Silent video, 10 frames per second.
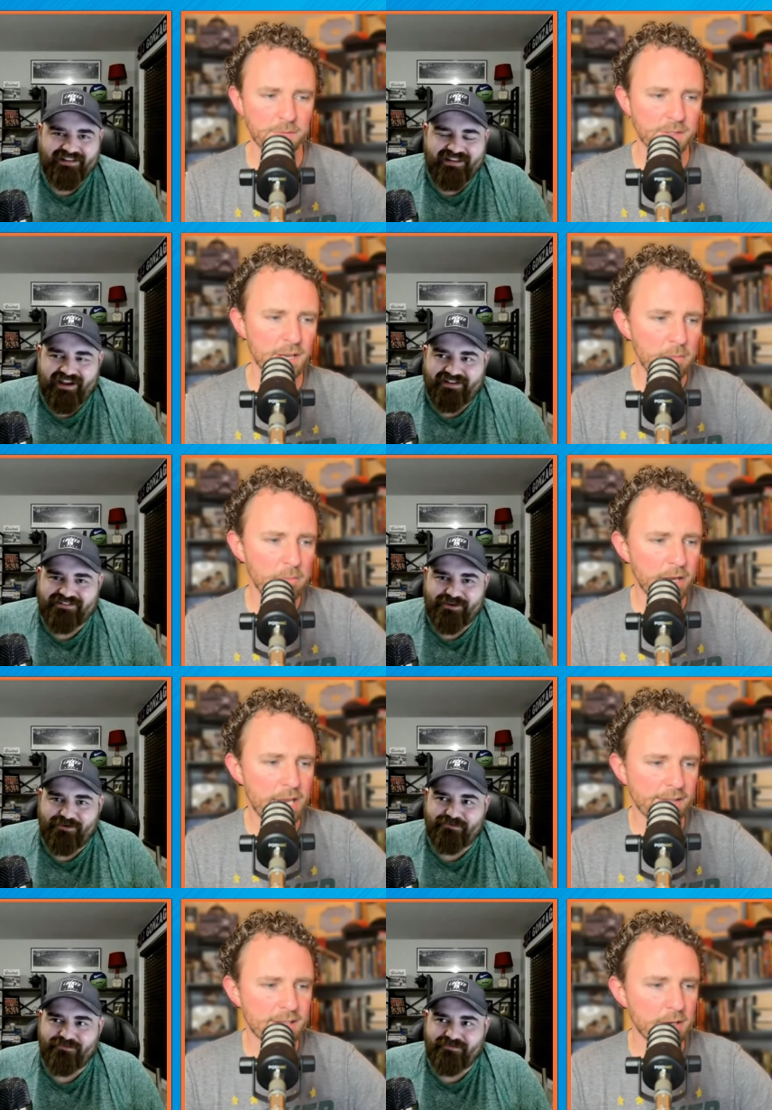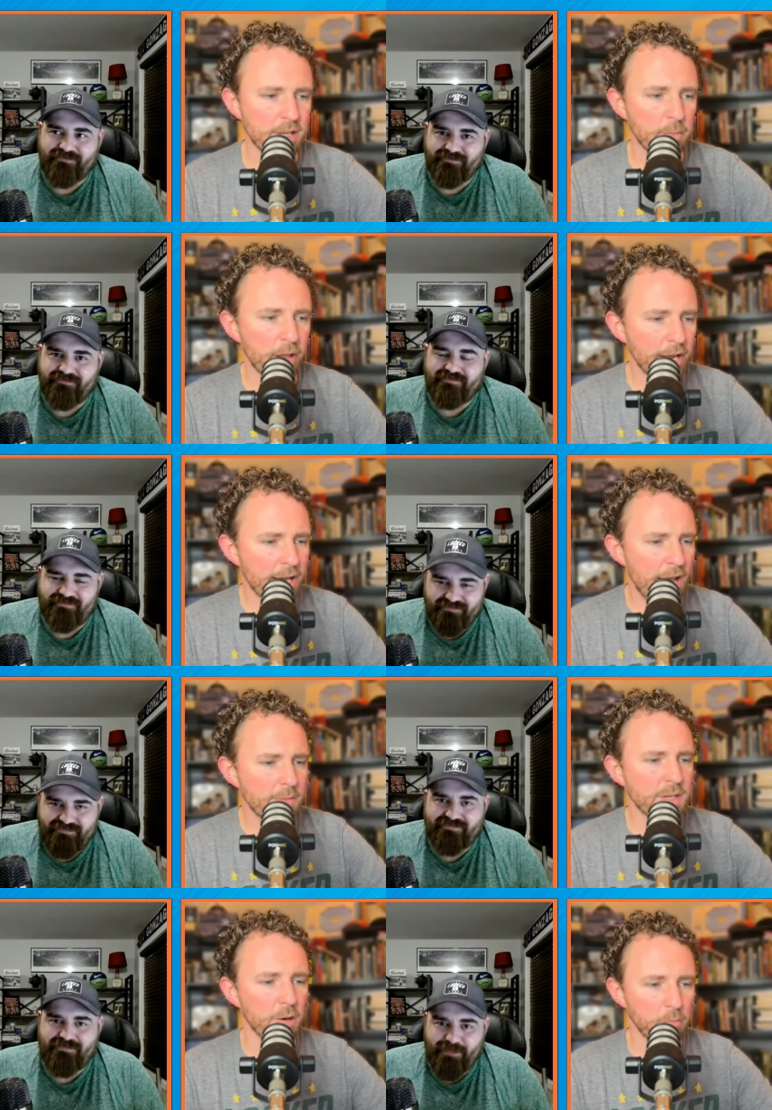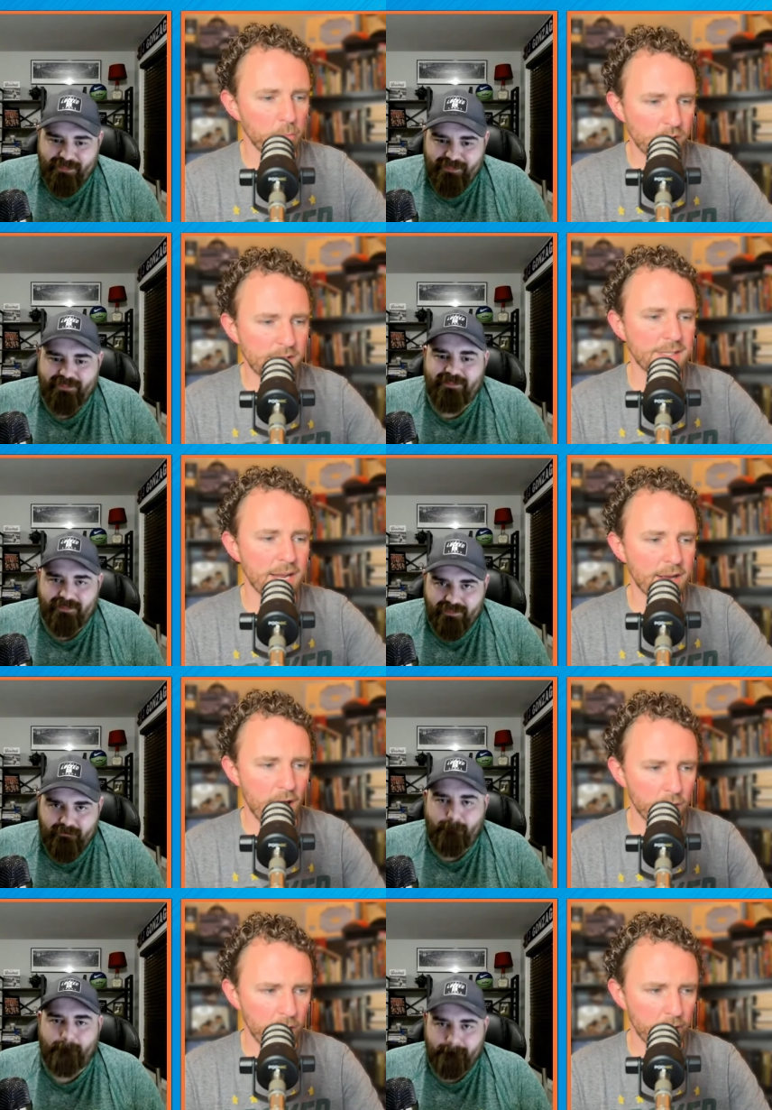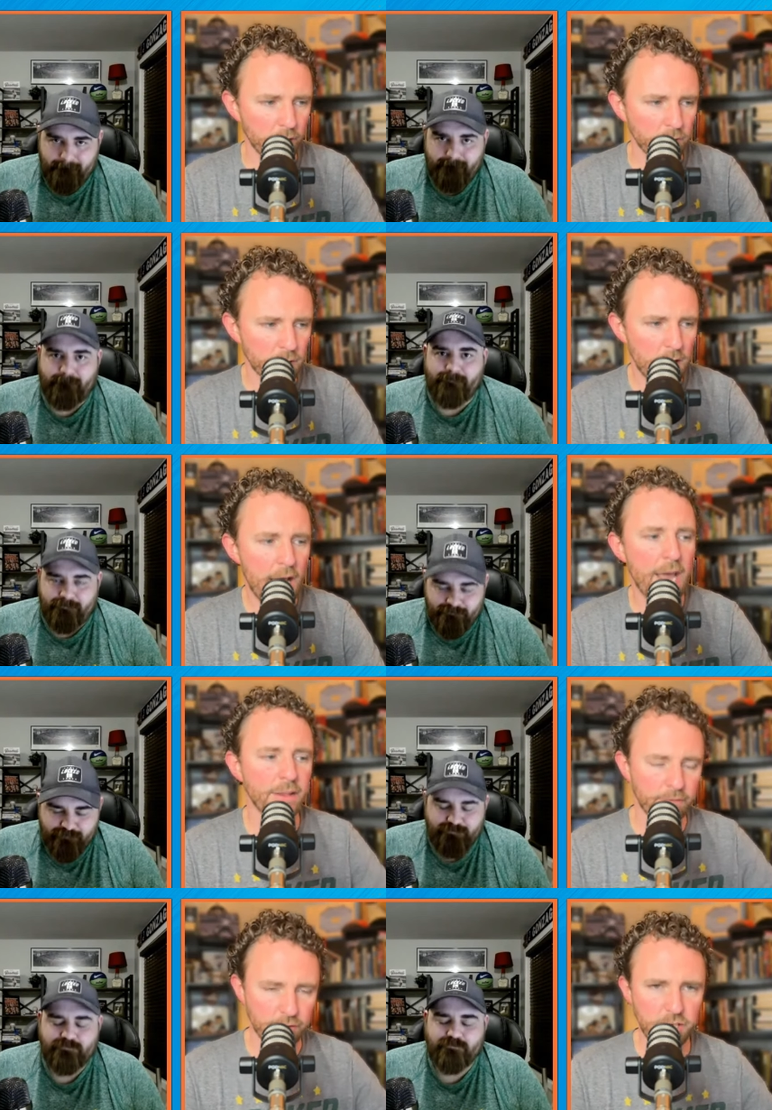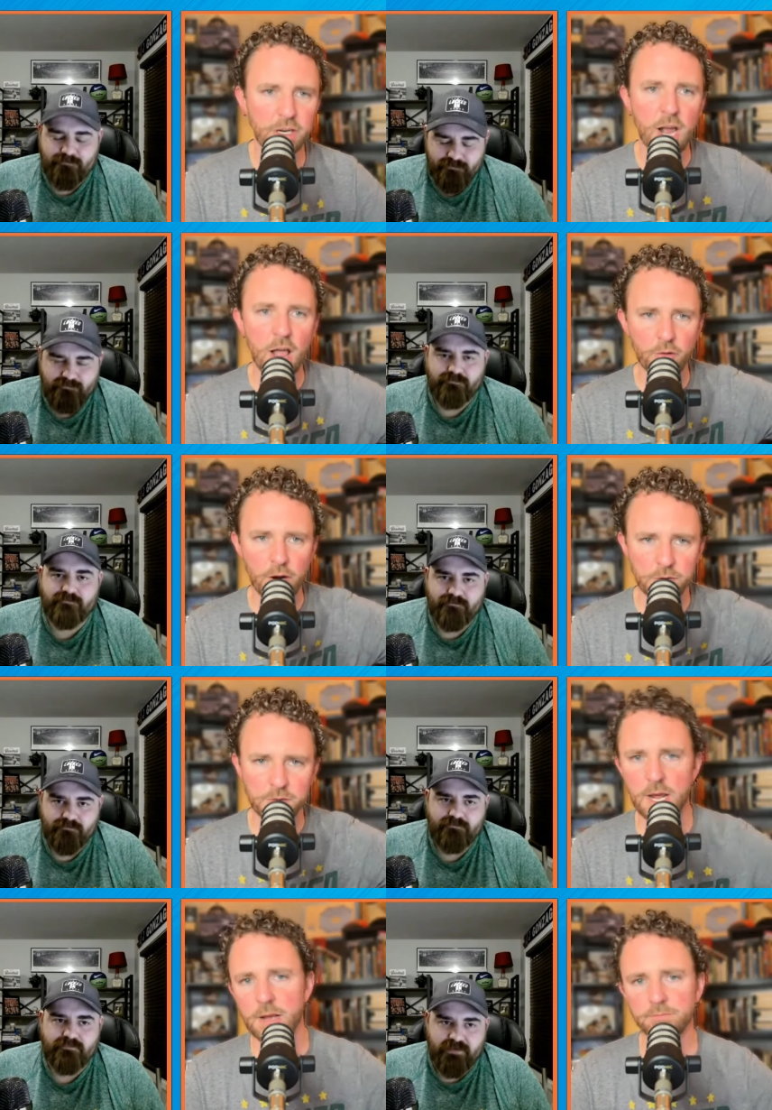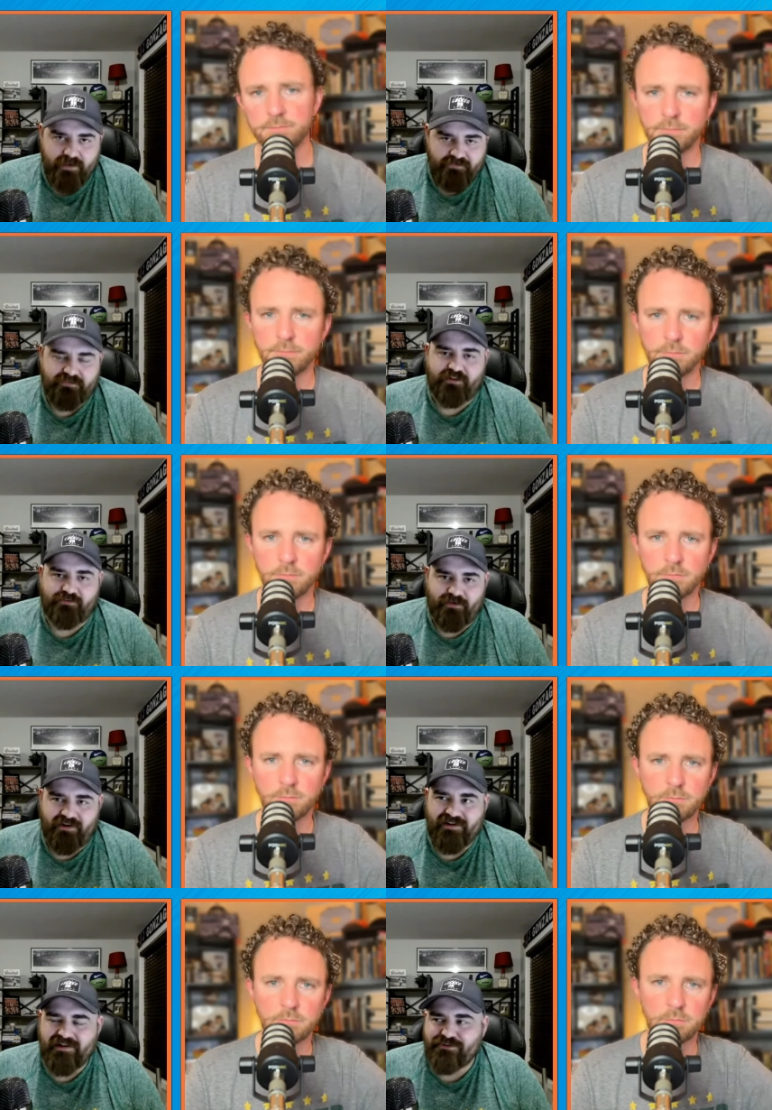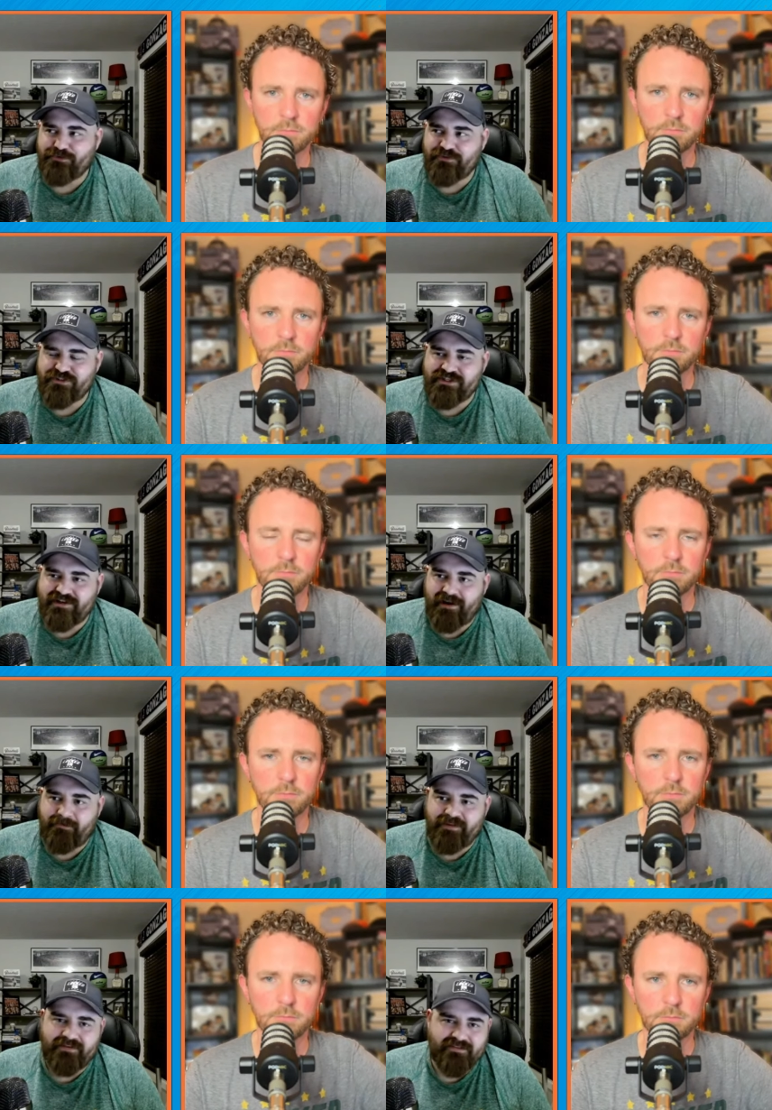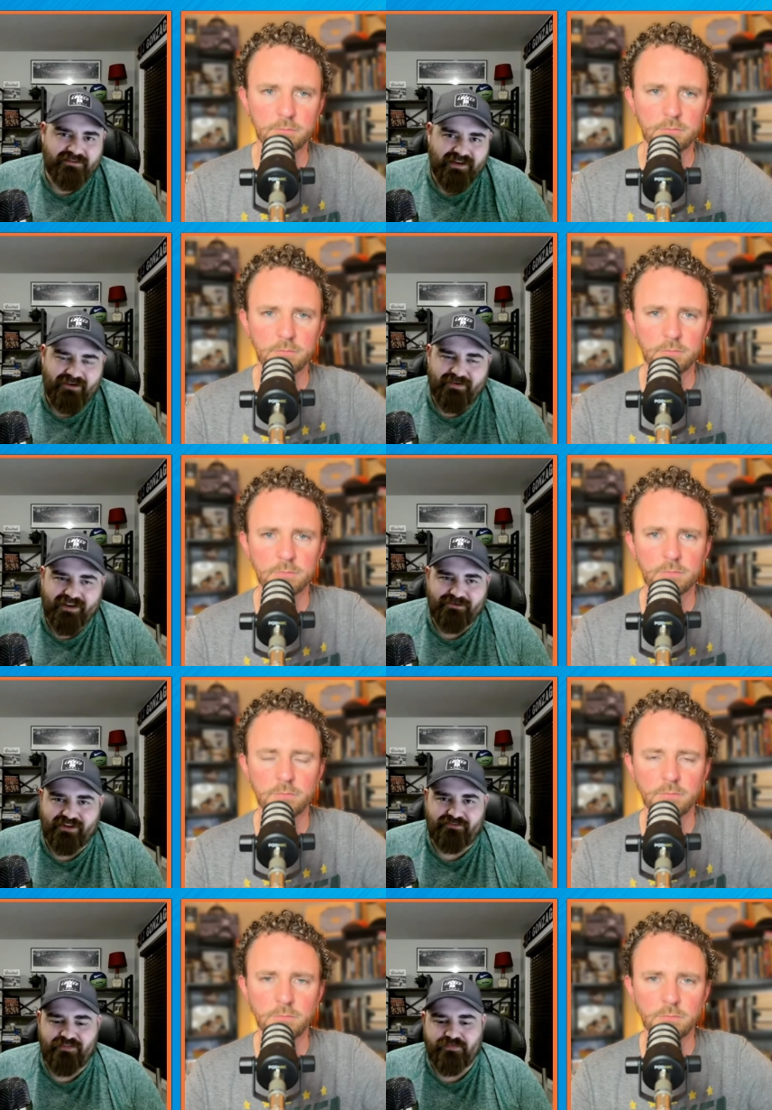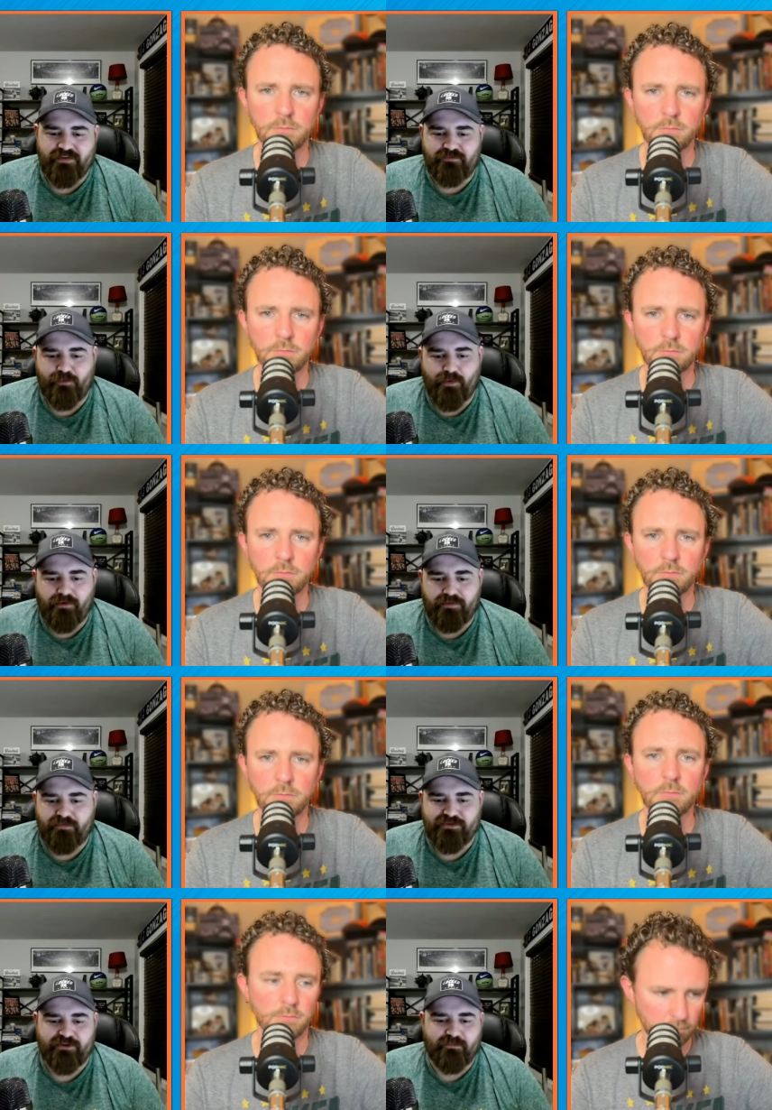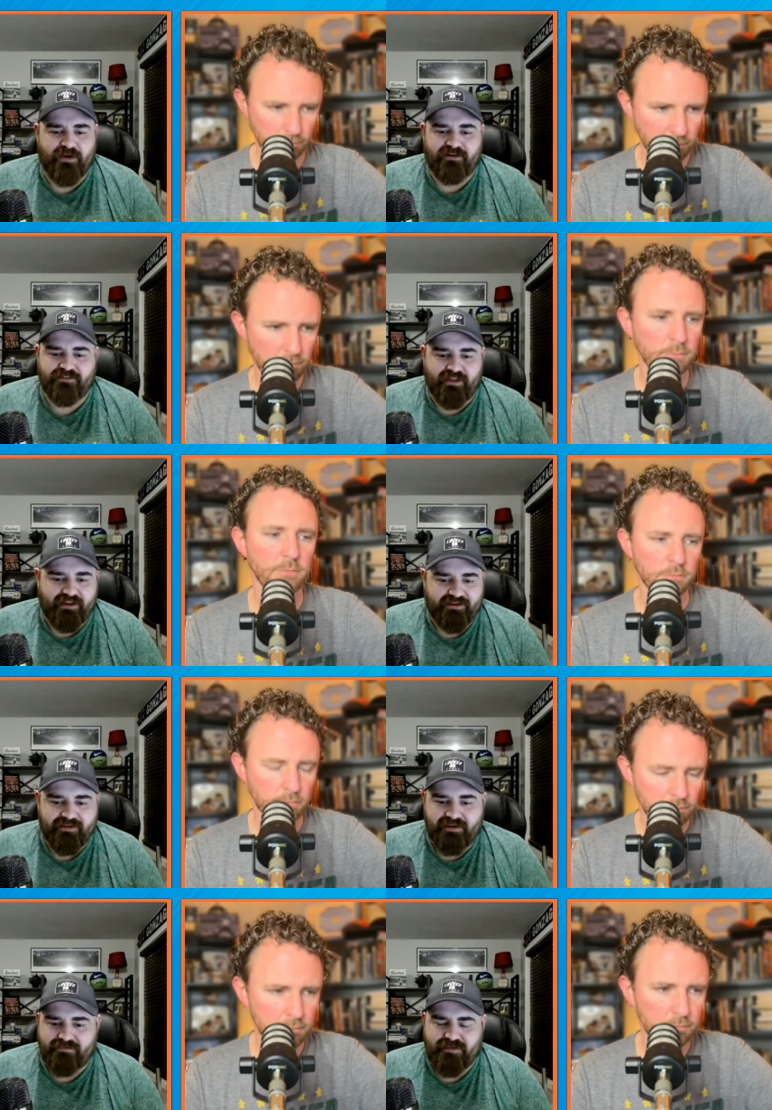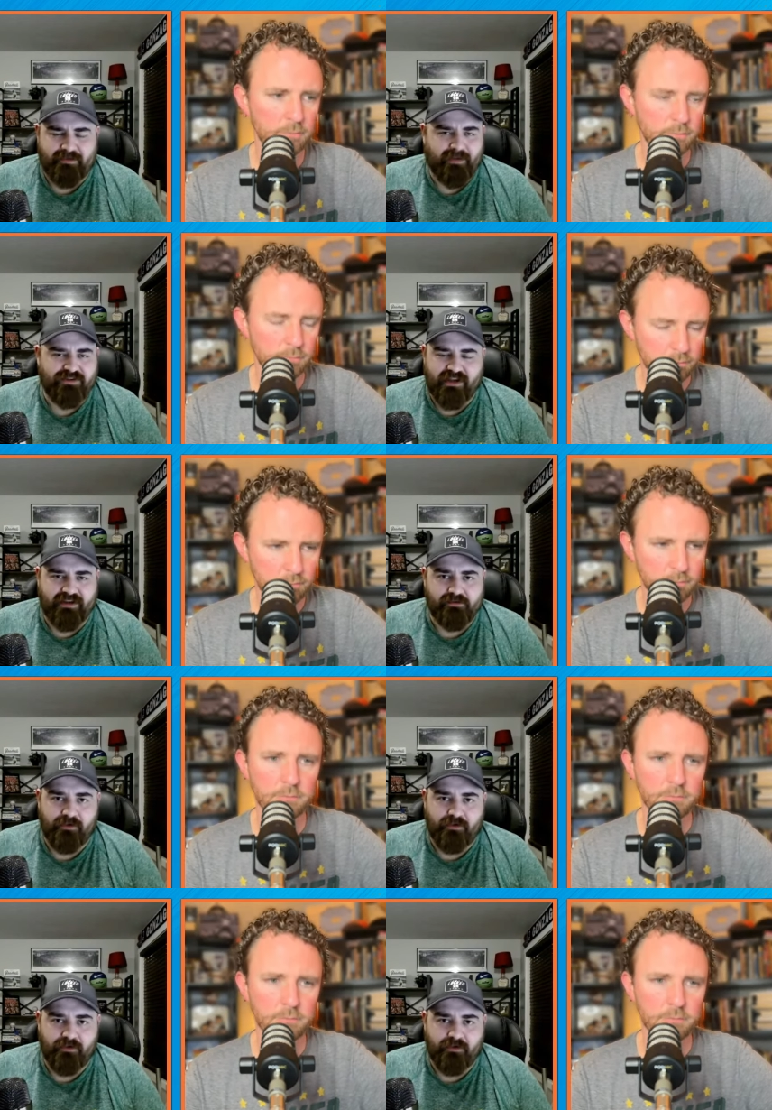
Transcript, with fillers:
Speaker 1: Yeah, but so, yes, the, the play-in games are Boise State, Colorado, mm -hmm. and mm-hmm. then Virginia, Colorado State. Yes, that's right.
Speaker 2: So Virginia, I mean, their net ranking was like 54th when you compare it to like I, am not, I don't